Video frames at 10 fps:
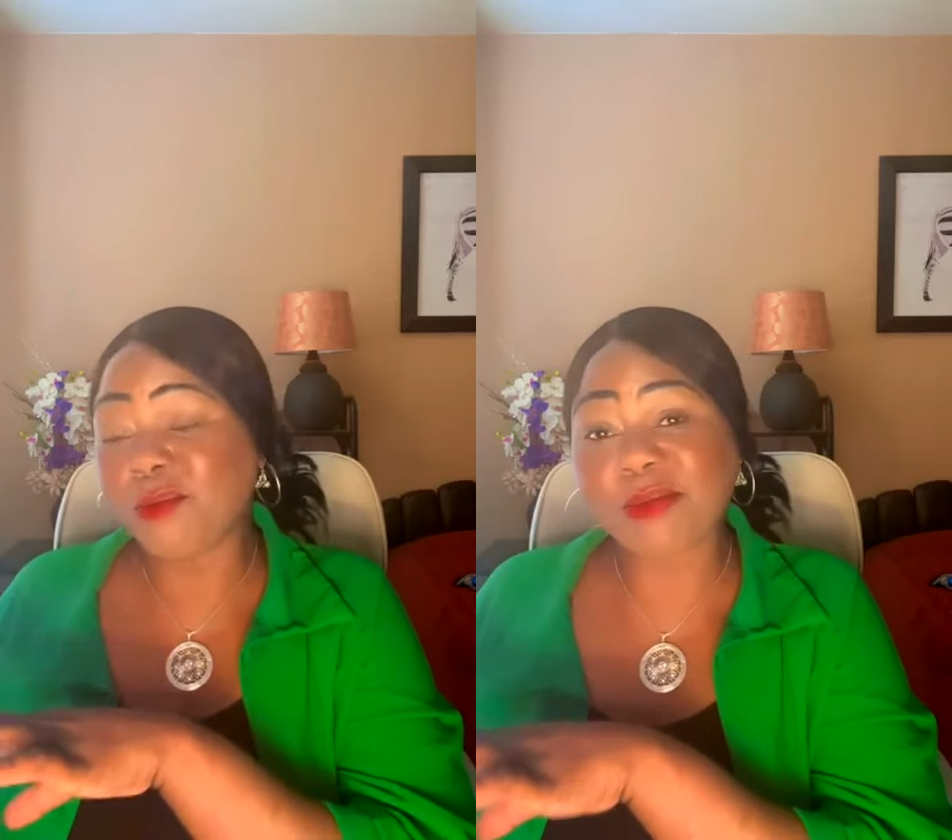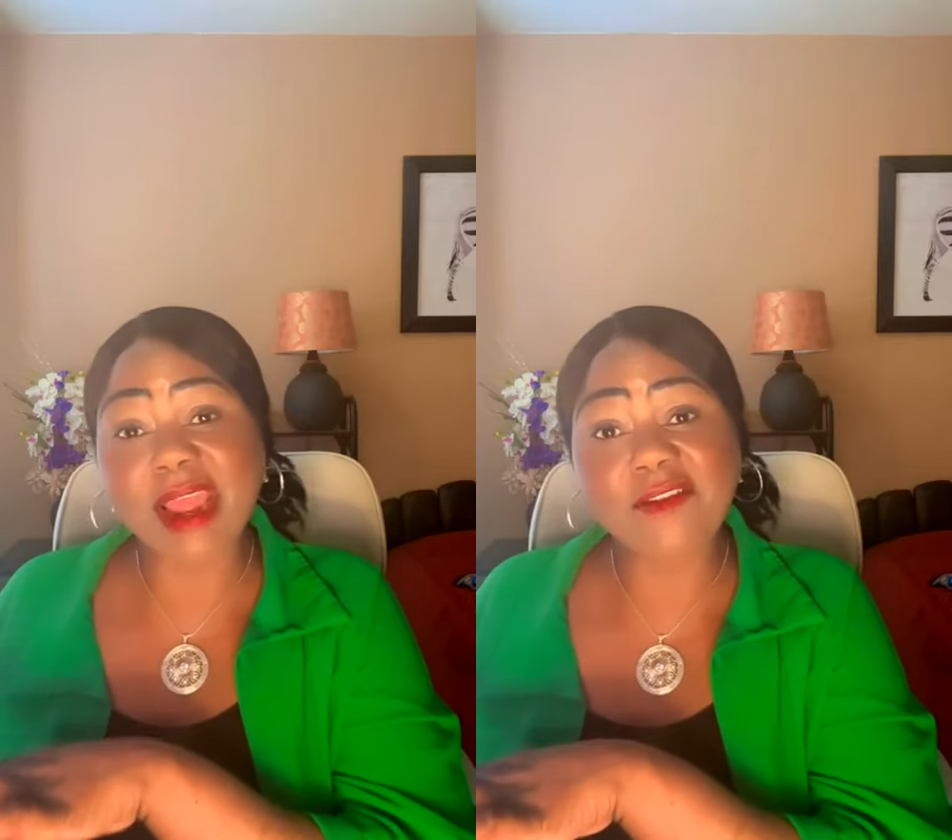
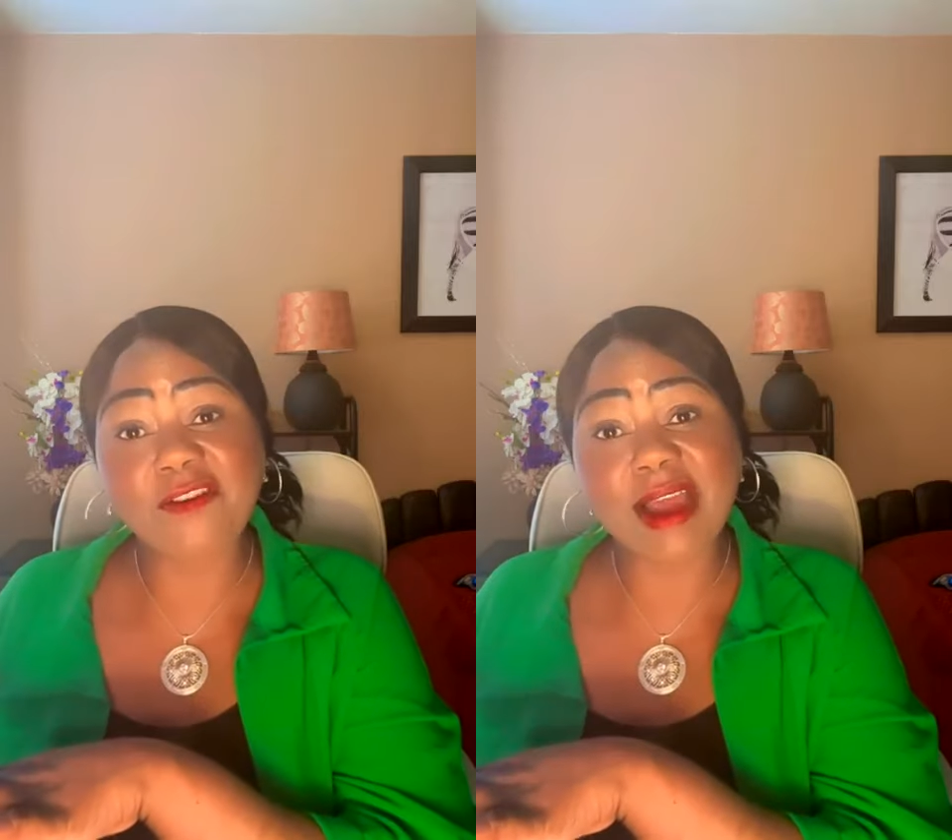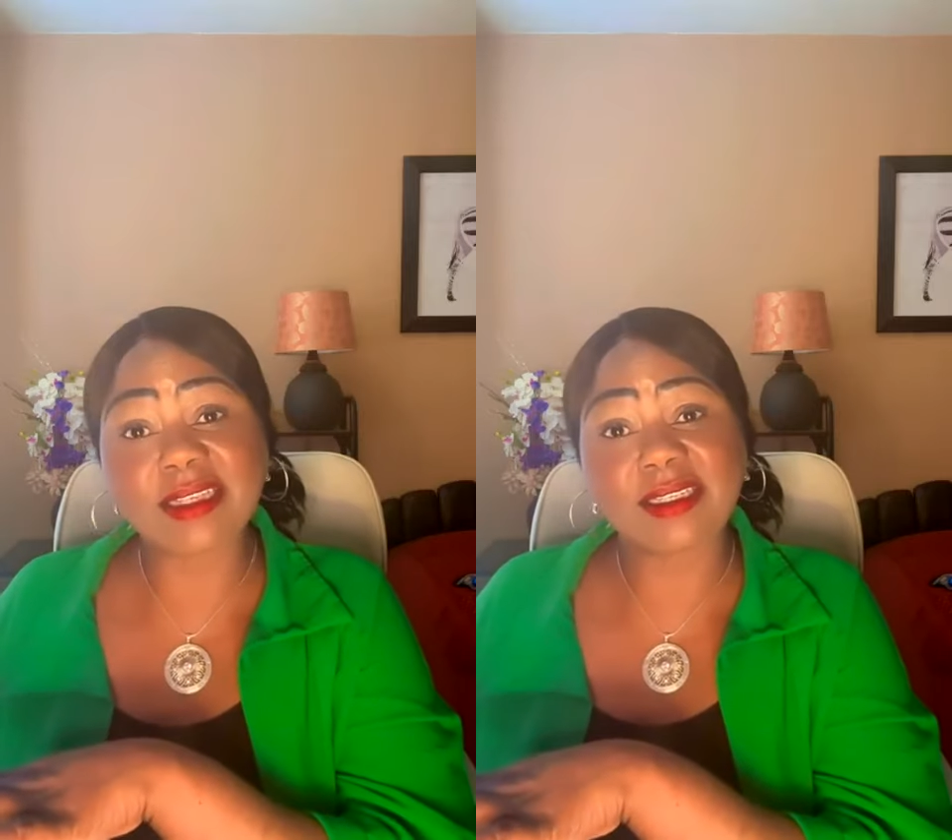
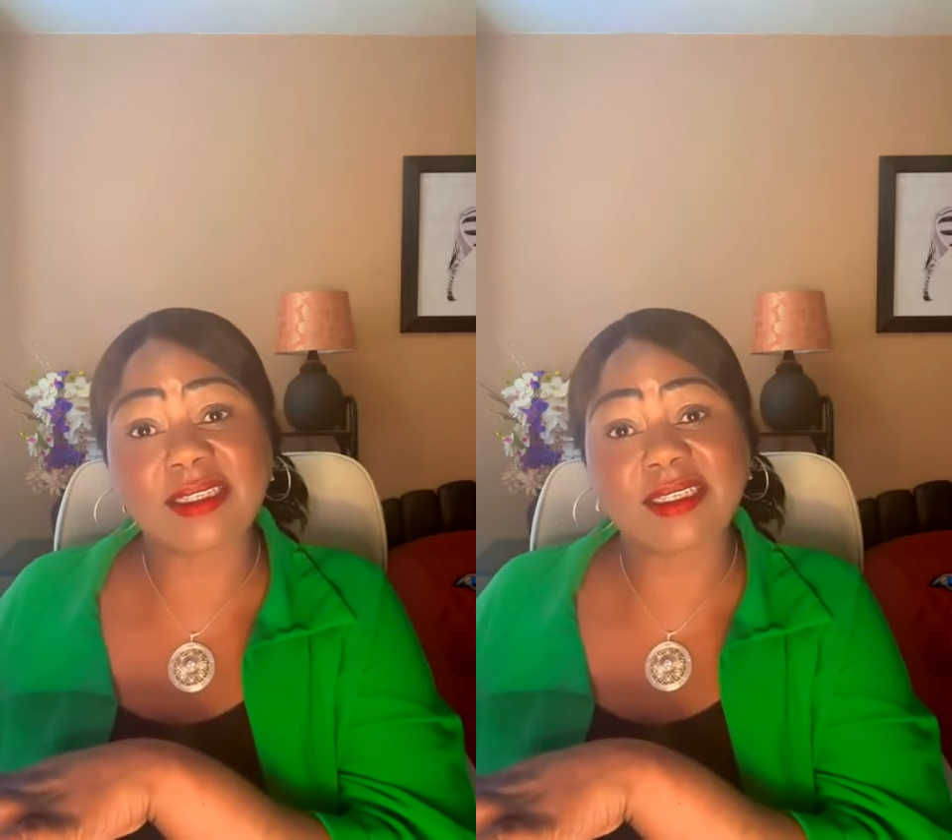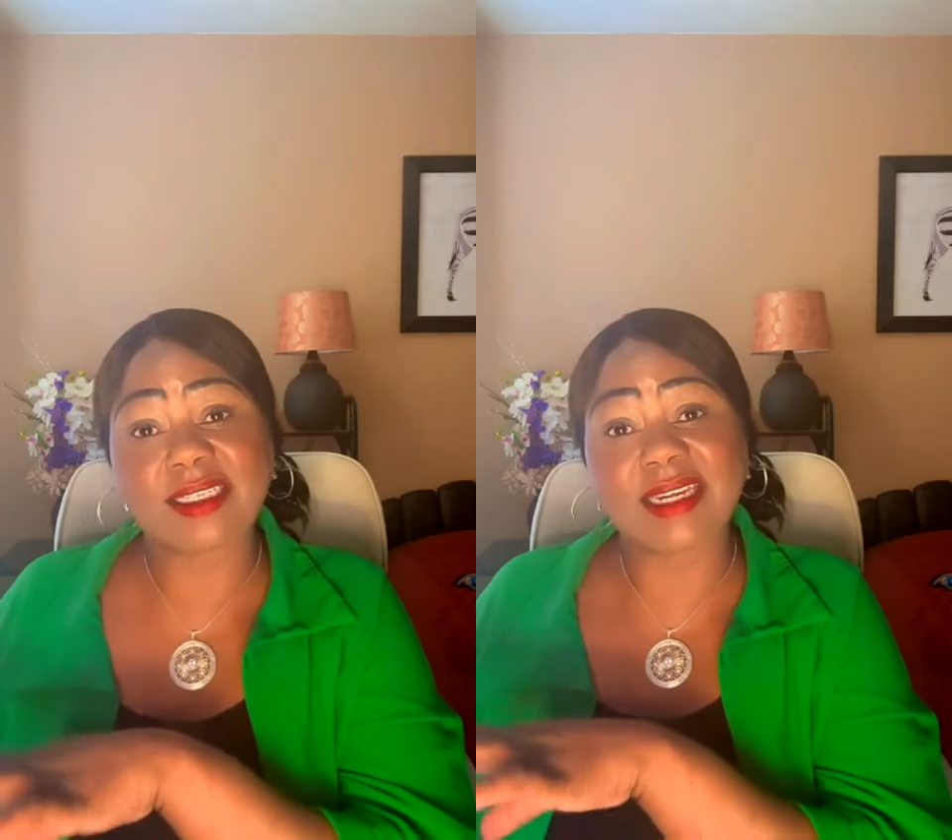breakfast,